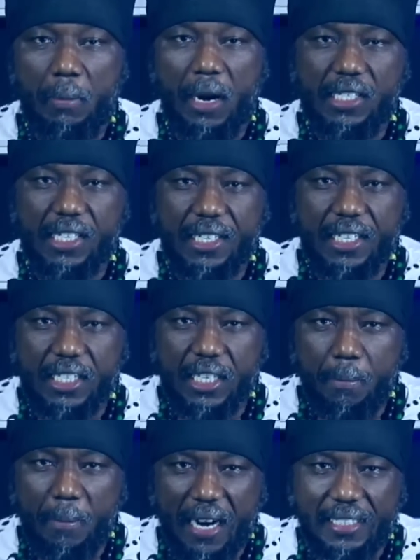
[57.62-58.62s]
Blessed
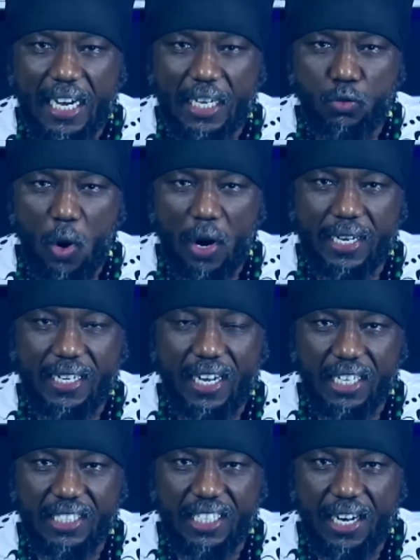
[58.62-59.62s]
is the man that worketh
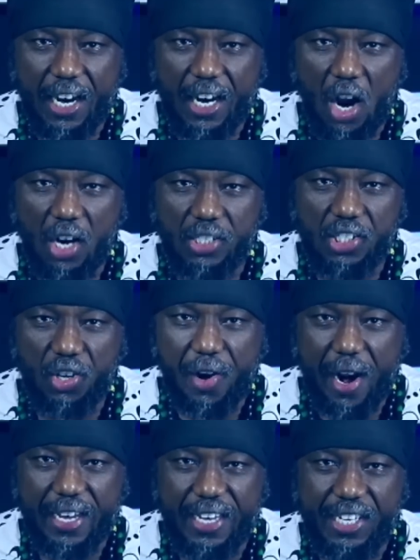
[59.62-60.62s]
not in the counsel
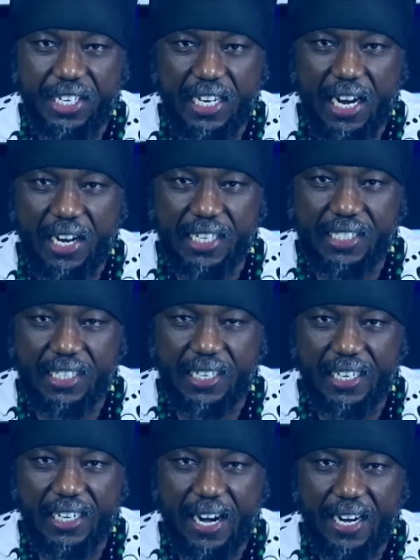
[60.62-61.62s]
of the Eden, nor
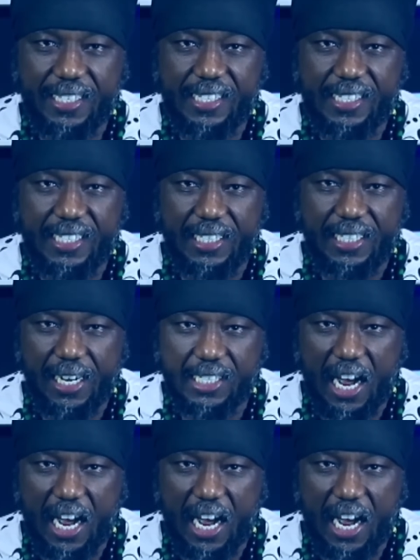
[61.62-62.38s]
sitteth in the seat of the